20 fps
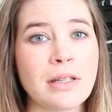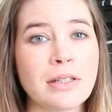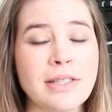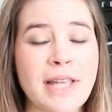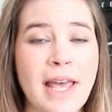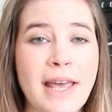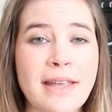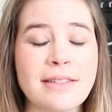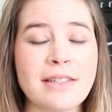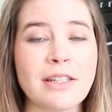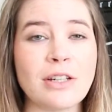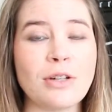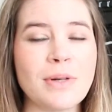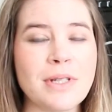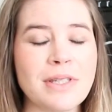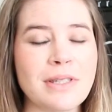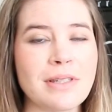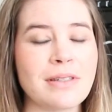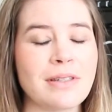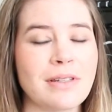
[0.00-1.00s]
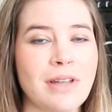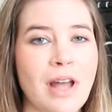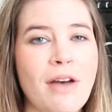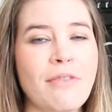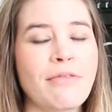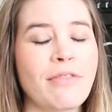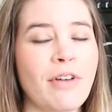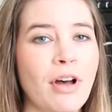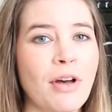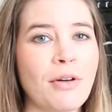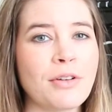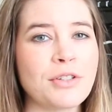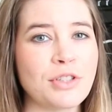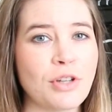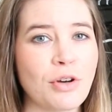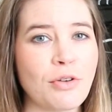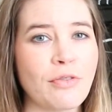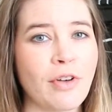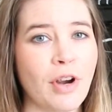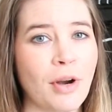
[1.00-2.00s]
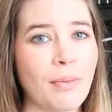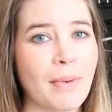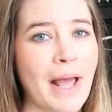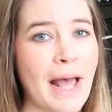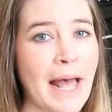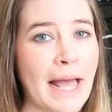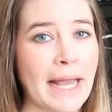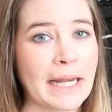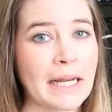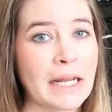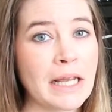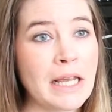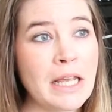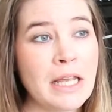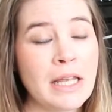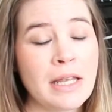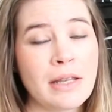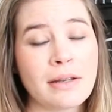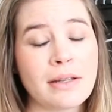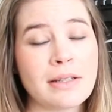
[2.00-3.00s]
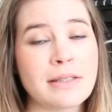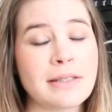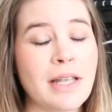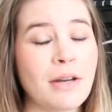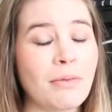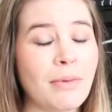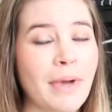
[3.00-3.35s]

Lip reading: tests and quizzes and not fall so far behind. Because then